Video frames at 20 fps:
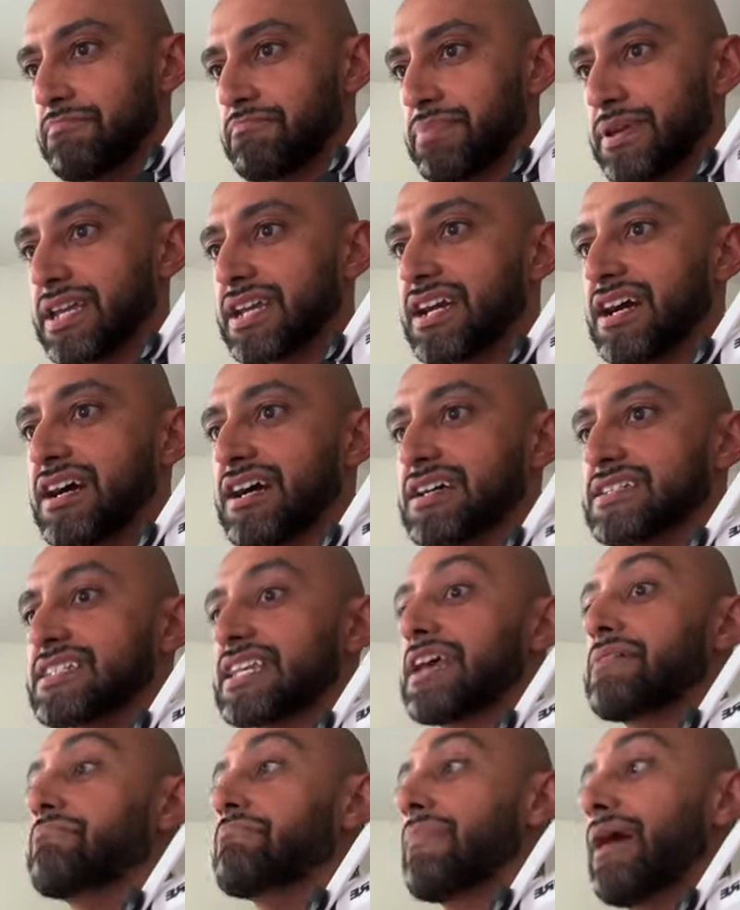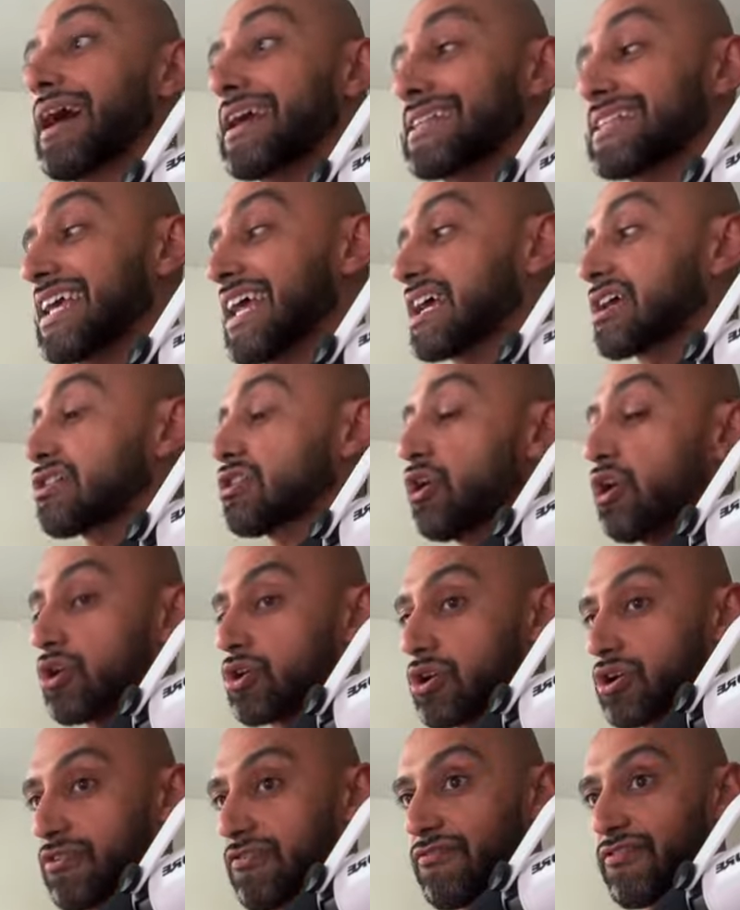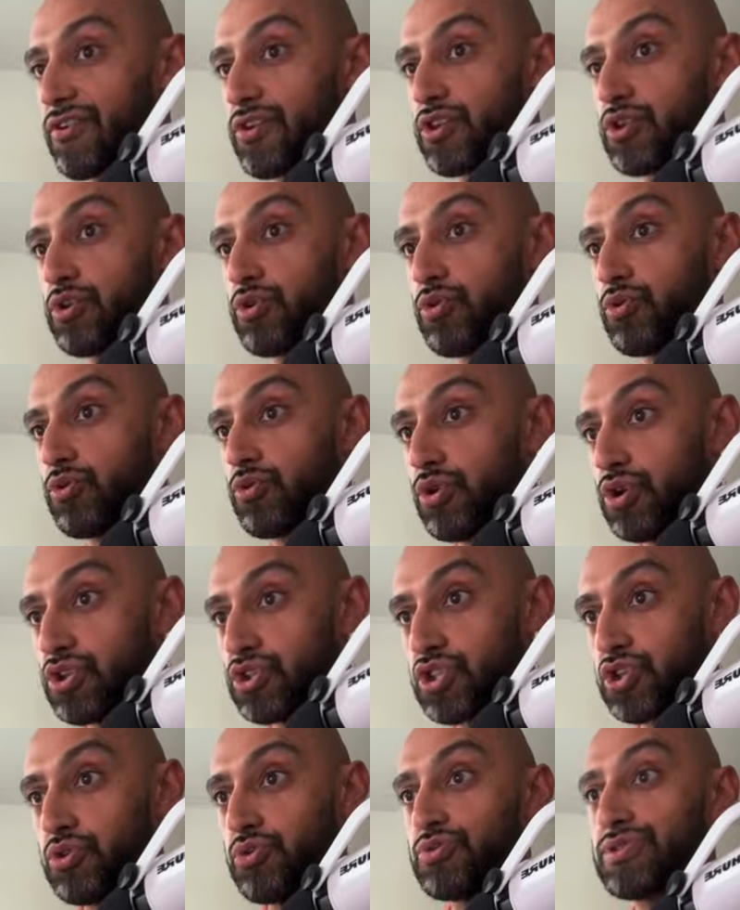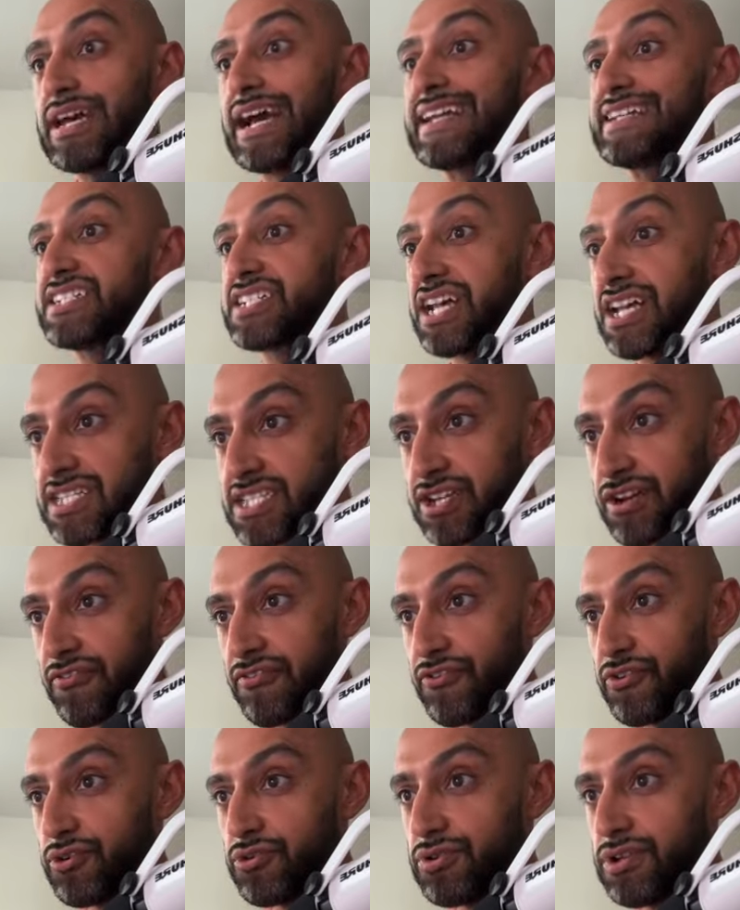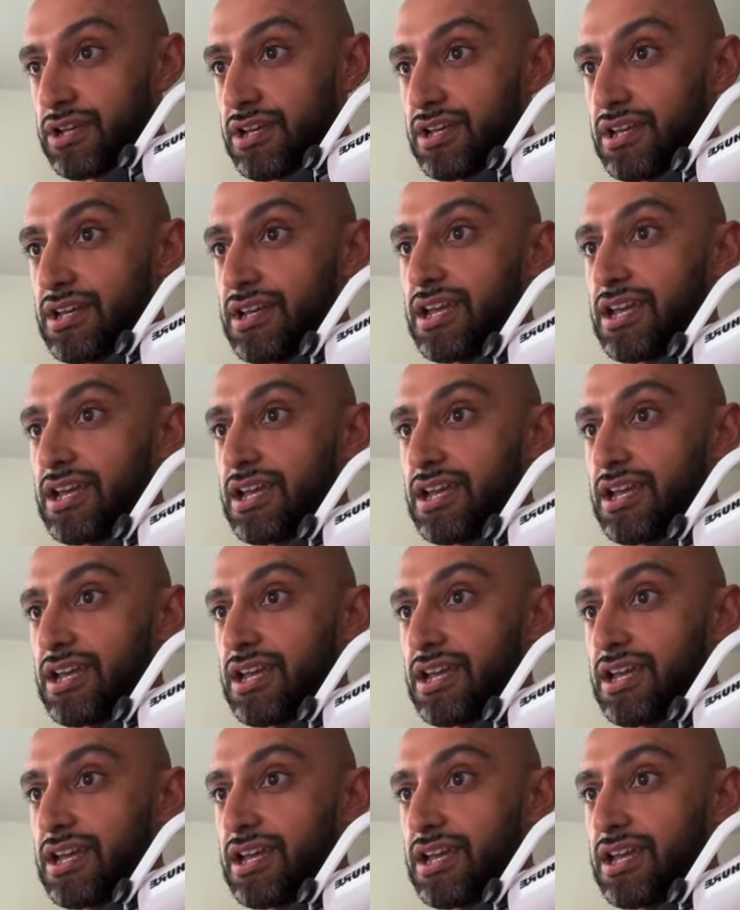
because it might take longer for you to digest your food.